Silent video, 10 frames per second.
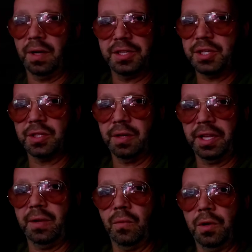or it's just
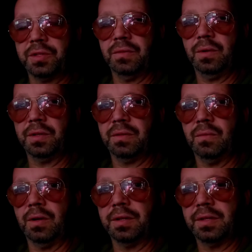going to get worse and worse
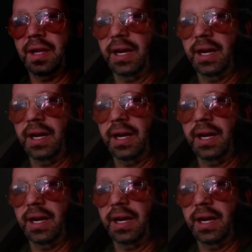and worse.